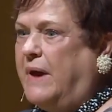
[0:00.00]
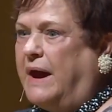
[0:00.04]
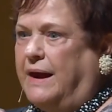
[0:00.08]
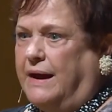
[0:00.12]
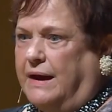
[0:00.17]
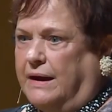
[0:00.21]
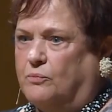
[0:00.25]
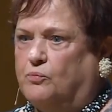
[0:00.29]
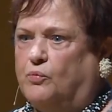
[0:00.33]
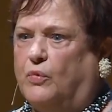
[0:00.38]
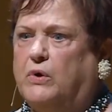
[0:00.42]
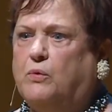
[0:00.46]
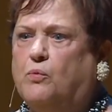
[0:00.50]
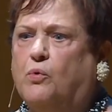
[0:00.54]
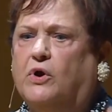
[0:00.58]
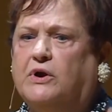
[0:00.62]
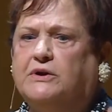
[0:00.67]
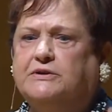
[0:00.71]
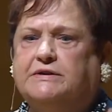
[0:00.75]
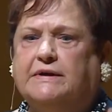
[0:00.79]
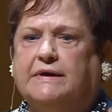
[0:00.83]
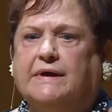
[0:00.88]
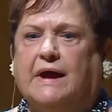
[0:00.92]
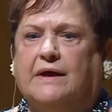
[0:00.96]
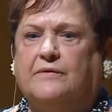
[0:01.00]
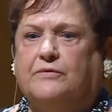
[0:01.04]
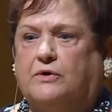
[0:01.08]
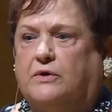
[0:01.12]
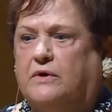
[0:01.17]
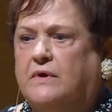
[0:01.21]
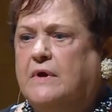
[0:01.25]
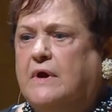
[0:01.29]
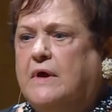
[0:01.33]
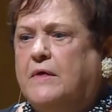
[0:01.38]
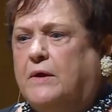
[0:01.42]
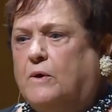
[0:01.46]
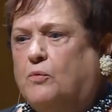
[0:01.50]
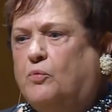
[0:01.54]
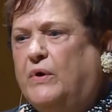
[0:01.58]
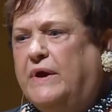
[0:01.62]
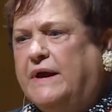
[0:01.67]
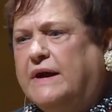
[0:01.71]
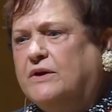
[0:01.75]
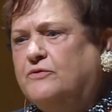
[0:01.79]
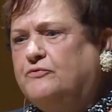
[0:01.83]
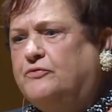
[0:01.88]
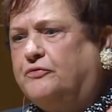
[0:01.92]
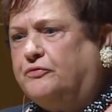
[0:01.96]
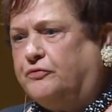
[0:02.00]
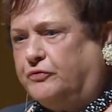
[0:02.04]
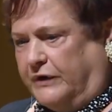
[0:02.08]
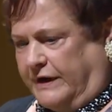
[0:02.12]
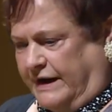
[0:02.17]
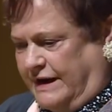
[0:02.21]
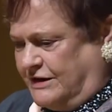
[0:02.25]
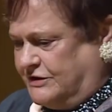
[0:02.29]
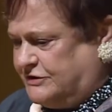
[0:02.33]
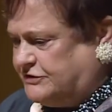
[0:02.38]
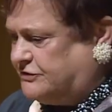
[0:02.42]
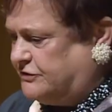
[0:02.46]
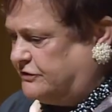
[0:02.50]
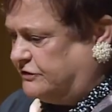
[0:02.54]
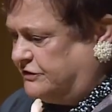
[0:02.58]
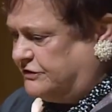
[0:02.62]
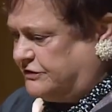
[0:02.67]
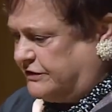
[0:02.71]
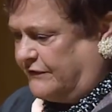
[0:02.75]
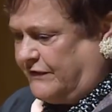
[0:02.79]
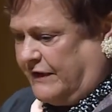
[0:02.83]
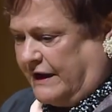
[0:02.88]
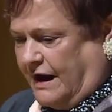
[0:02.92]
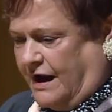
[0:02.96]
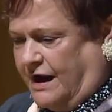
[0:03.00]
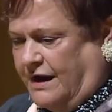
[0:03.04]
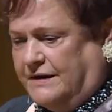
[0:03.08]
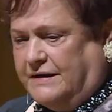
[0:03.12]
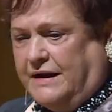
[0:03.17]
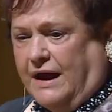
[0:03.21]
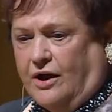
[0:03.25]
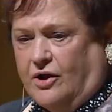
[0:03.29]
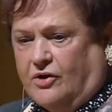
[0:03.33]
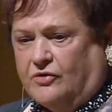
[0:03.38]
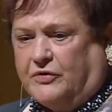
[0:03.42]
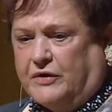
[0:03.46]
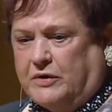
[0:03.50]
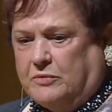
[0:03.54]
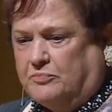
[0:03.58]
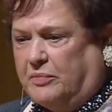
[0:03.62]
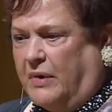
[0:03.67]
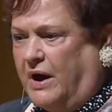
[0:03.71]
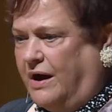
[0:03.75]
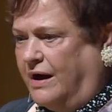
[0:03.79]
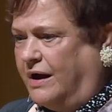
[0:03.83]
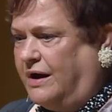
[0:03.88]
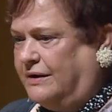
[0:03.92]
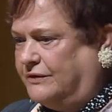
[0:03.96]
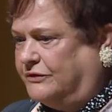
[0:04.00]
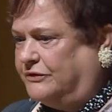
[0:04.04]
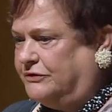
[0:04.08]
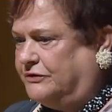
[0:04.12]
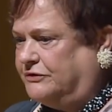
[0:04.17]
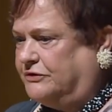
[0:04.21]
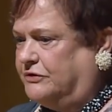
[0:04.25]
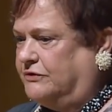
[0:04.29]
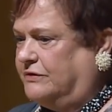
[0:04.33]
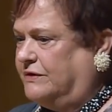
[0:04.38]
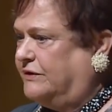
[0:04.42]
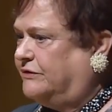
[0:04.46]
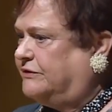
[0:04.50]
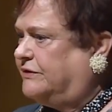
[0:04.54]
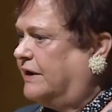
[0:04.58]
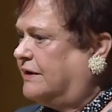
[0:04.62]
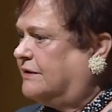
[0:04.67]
we make and we work together, that we can free students of the unhealthy bonds to